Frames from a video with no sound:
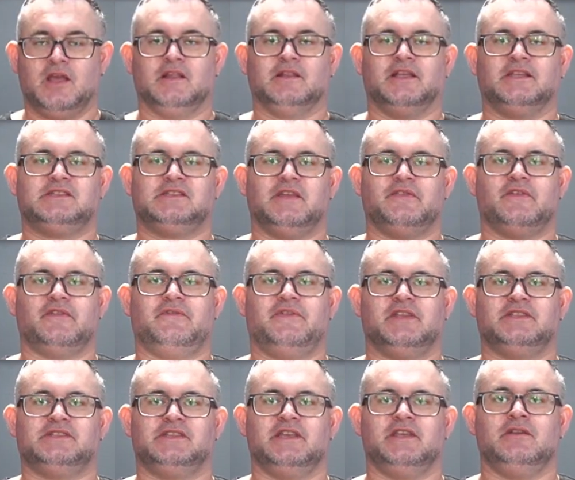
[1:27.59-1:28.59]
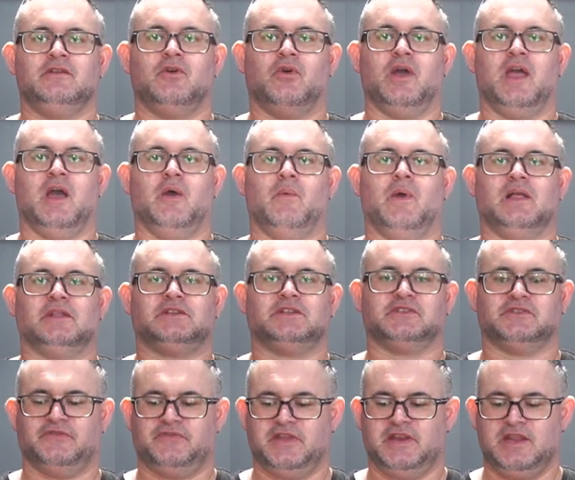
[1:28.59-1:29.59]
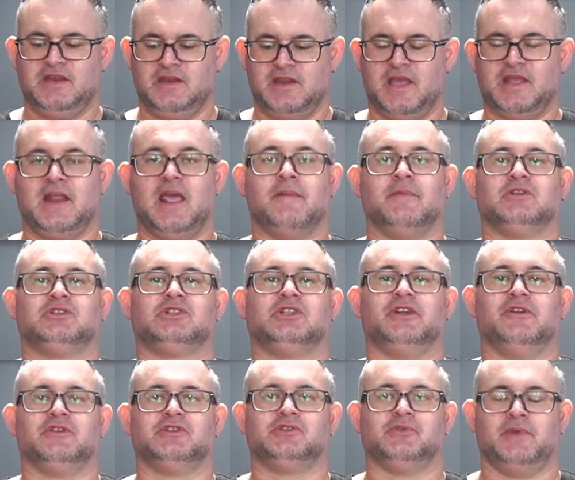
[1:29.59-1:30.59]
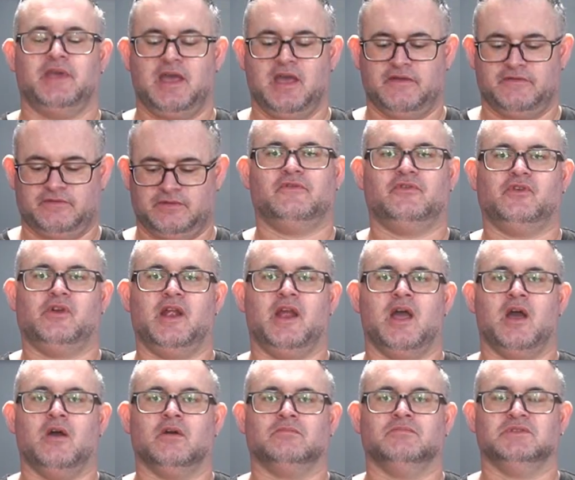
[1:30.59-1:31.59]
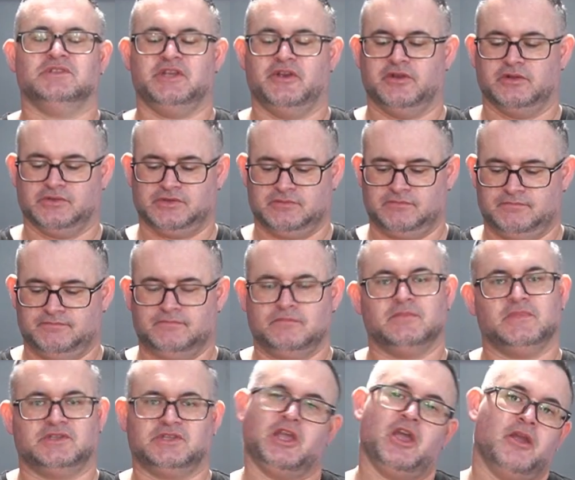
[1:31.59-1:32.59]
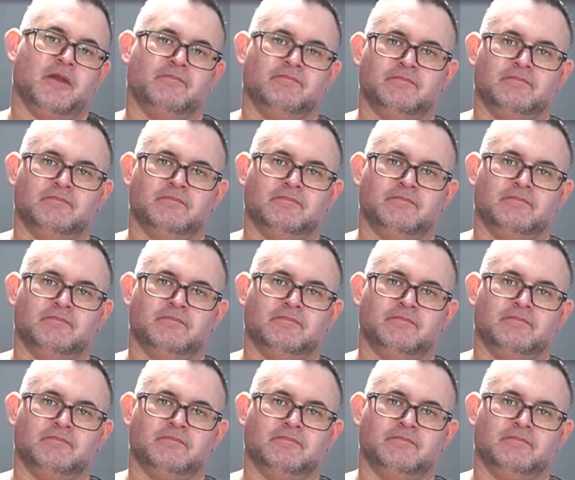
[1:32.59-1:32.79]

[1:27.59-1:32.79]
Let's see if it fits in or how well does it fit in and how much clearance do we have for our materials. Let's go